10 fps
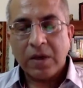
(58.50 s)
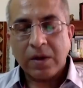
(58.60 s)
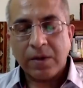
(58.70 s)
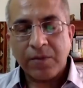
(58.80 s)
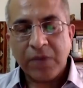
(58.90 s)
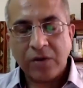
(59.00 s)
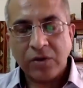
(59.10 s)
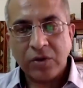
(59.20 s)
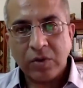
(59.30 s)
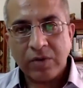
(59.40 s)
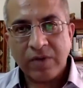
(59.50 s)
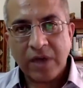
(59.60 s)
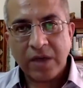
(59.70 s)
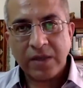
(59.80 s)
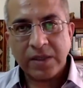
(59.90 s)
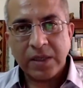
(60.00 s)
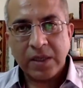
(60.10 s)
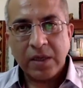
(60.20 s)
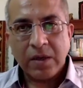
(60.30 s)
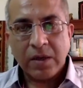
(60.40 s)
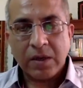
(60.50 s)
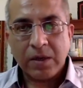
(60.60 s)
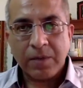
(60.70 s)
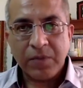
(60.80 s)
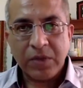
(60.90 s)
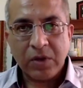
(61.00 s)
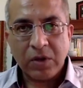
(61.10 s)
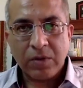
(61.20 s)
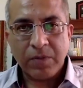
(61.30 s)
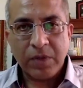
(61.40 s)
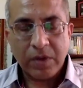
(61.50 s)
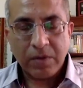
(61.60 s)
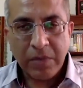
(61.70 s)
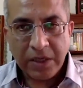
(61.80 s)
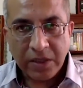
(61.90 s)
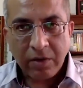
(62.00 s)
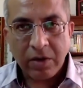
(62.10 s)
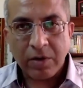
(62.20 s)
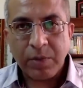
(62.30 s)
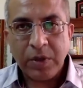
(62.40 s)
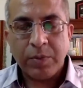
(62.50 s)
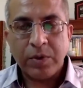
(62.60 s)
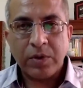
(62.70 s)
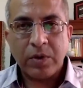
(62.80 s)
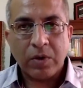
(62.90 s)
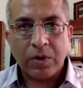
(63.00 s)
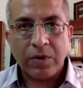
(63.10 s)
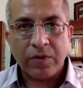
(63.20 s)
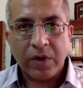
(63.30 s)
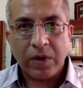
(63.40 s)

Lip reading: How do you advise, mid-career people or